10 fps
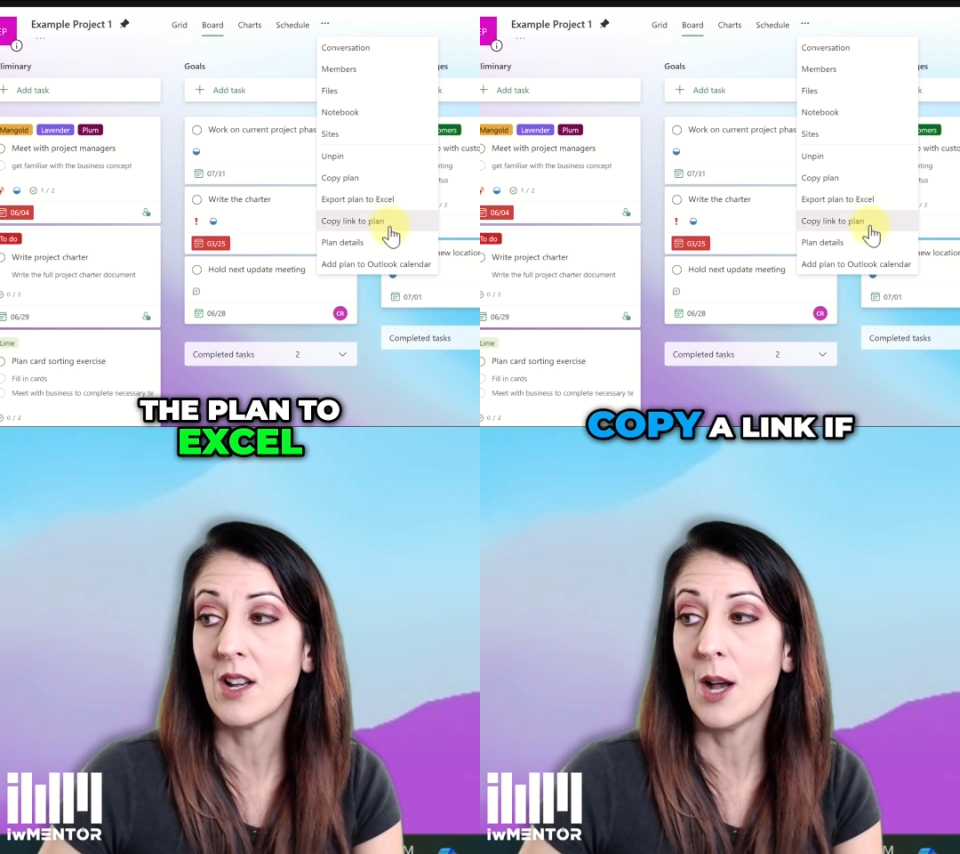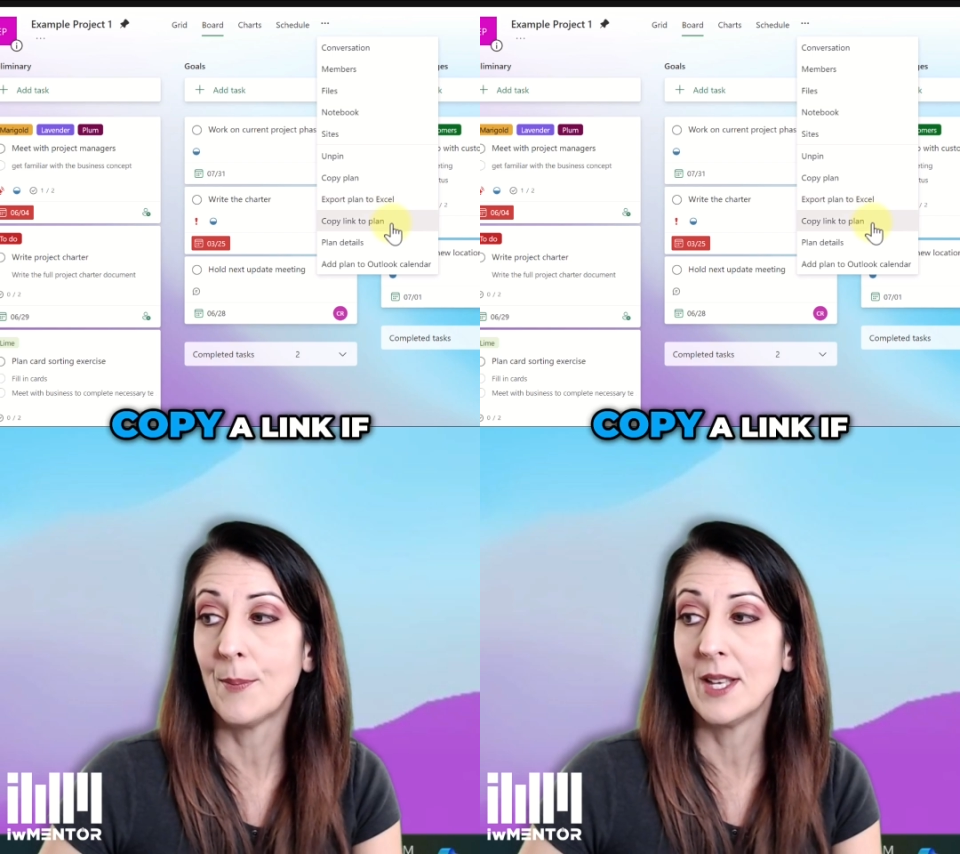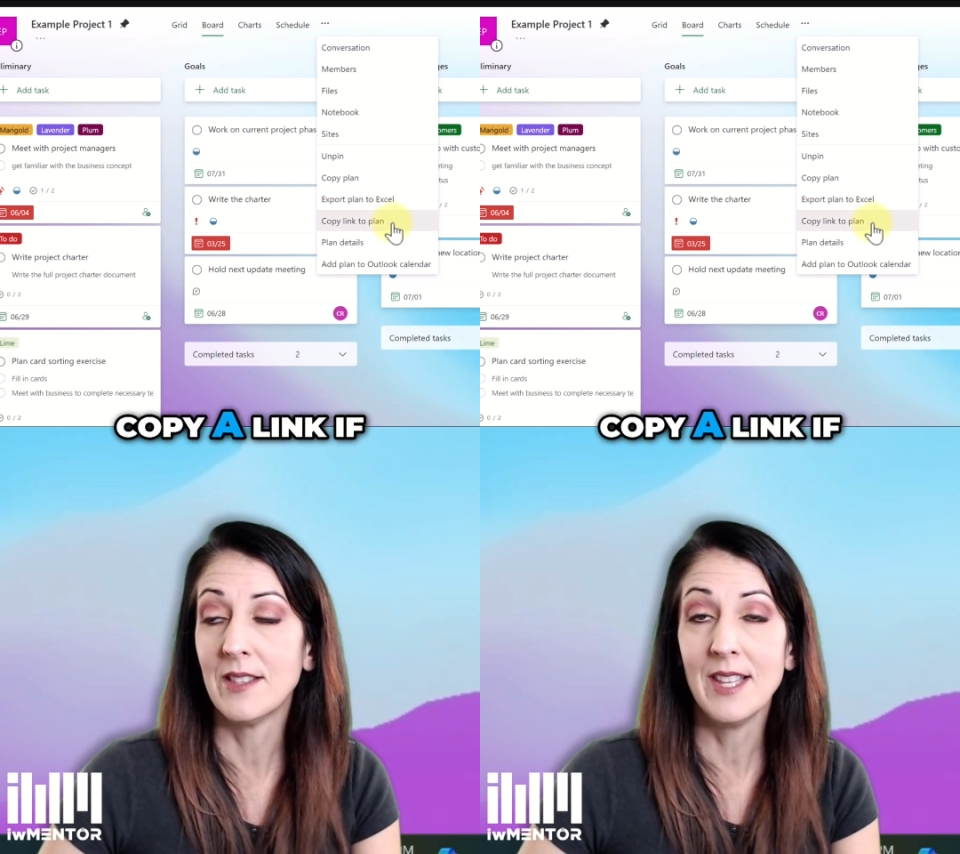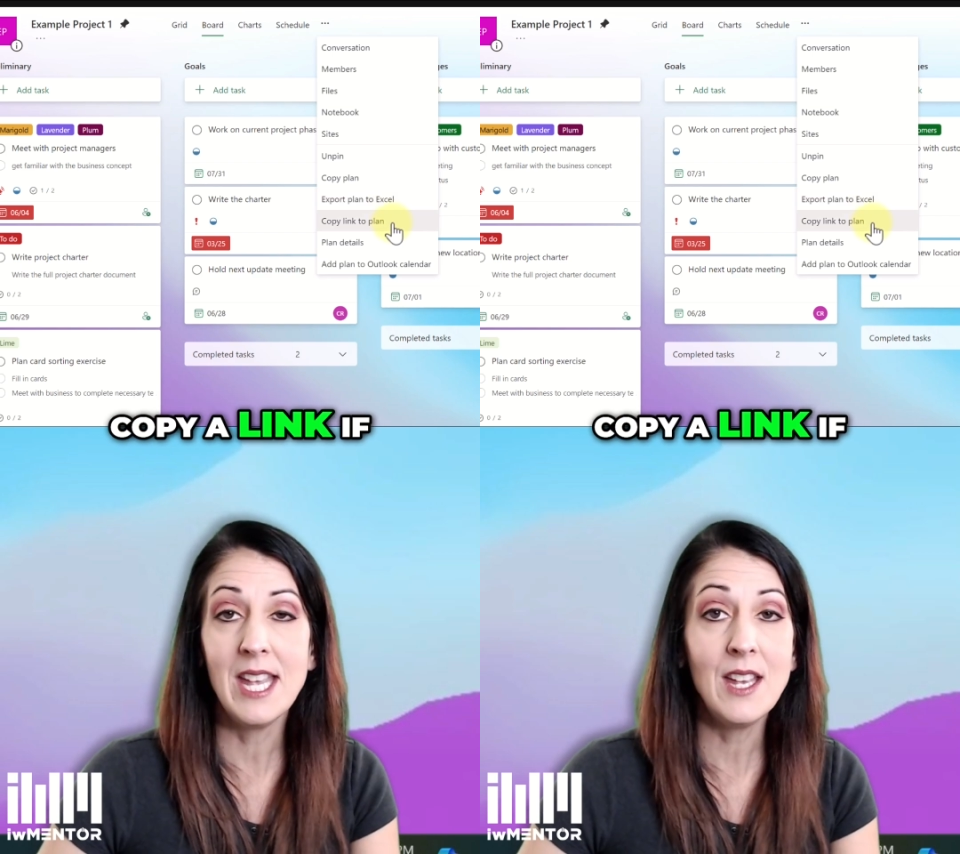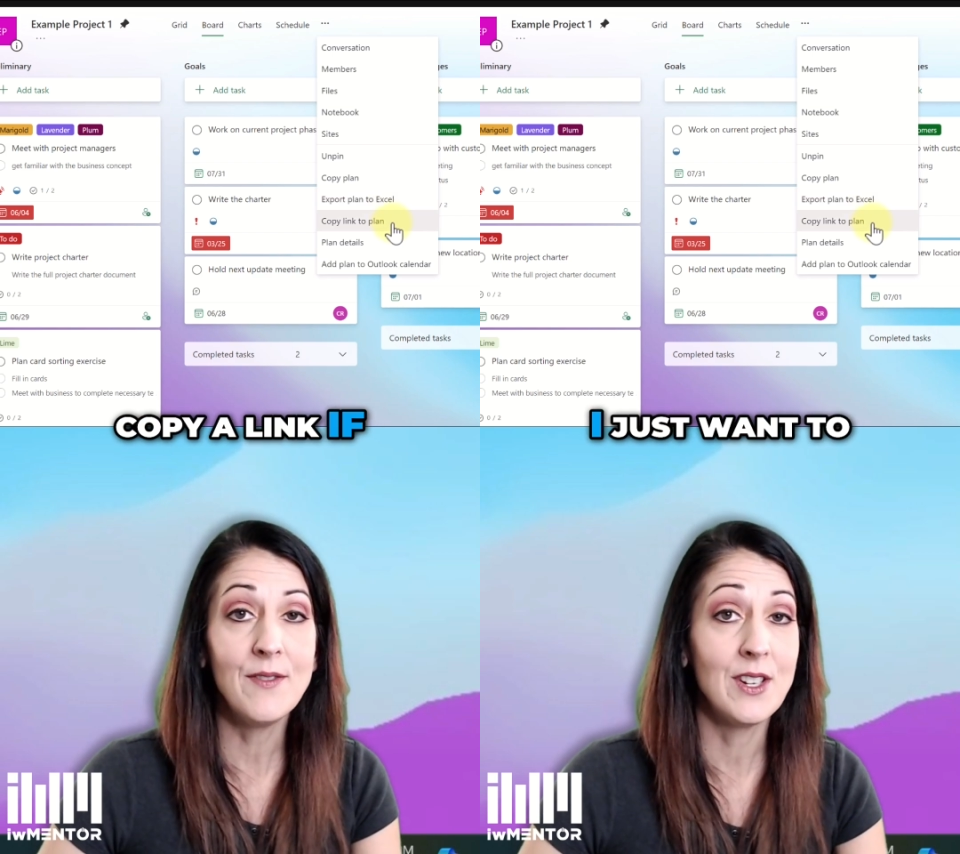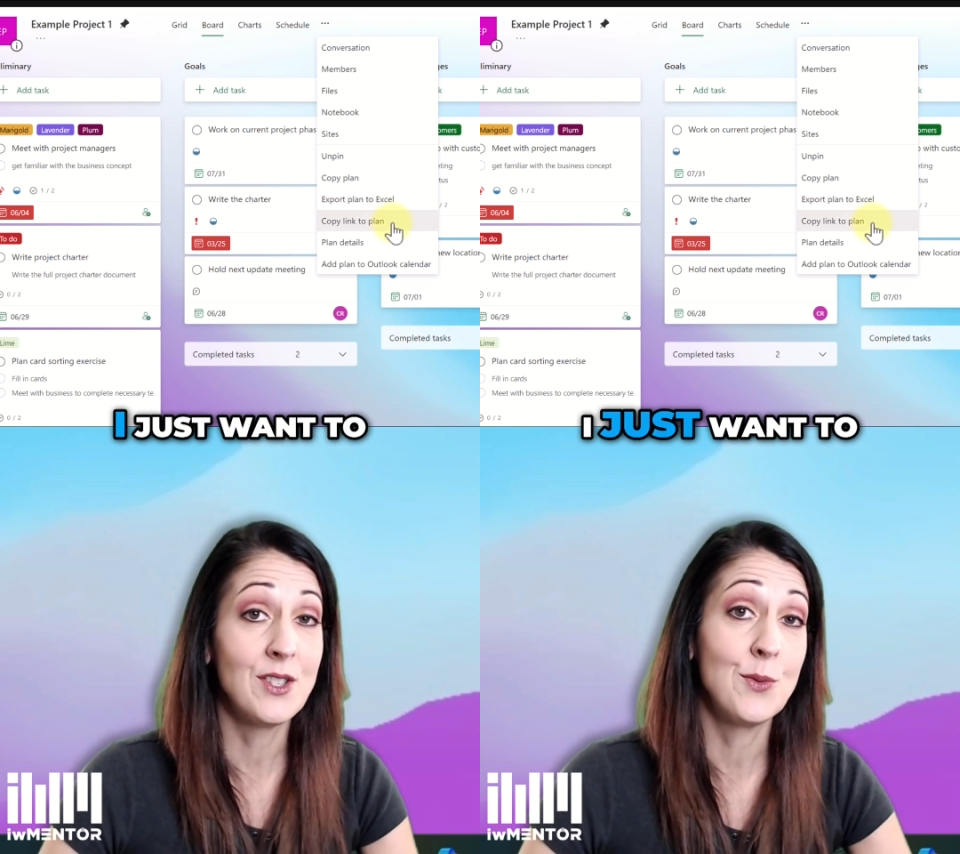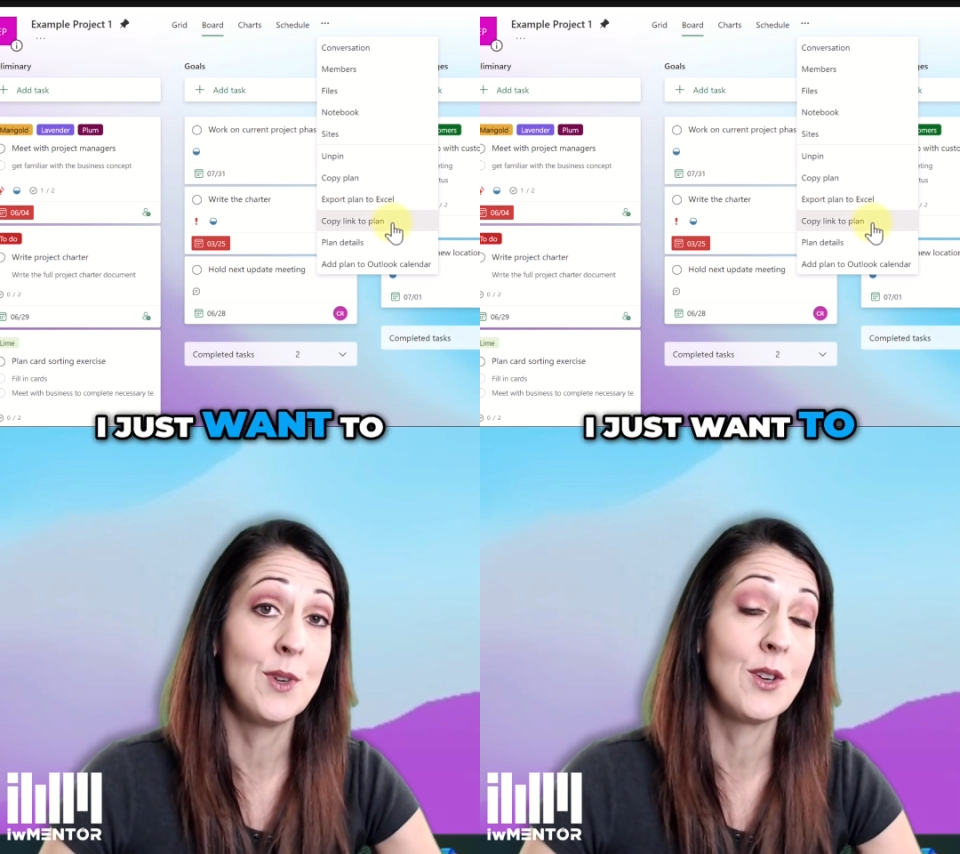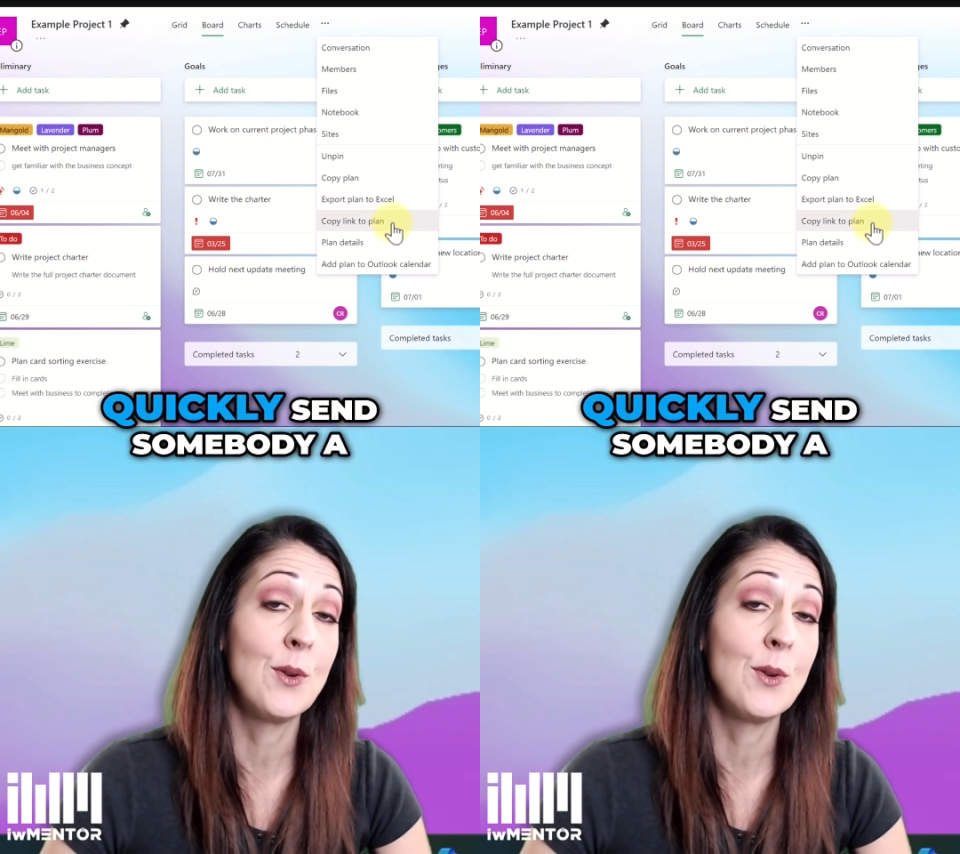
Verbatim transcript: copy a link if I just want to